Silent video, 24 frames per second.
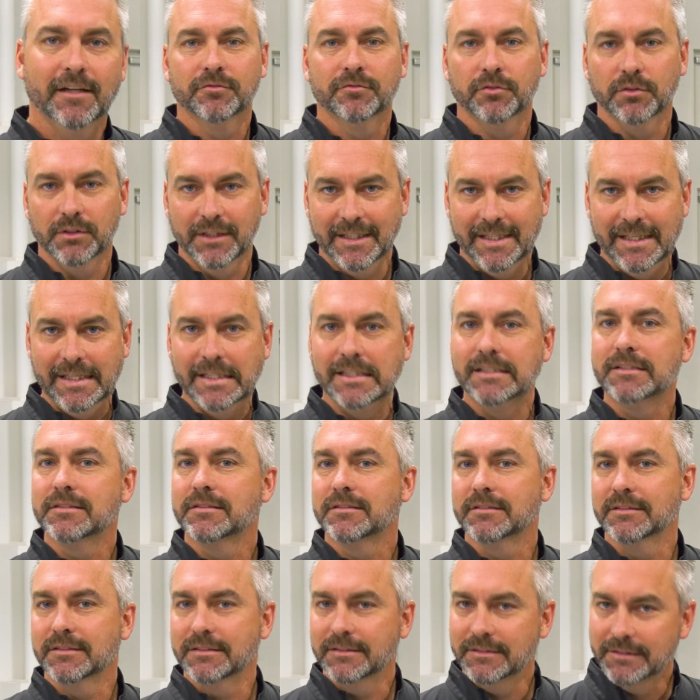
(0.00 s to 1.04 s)
for
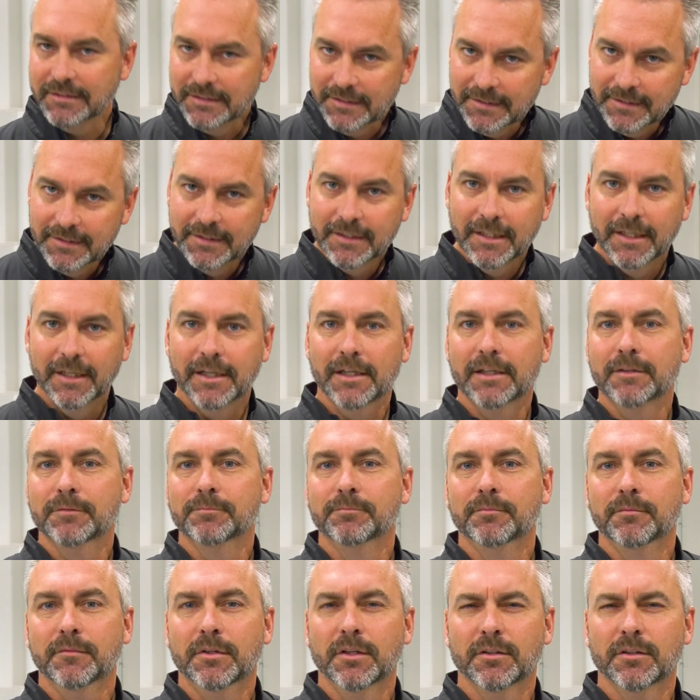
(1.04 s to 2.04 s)
leaks and um,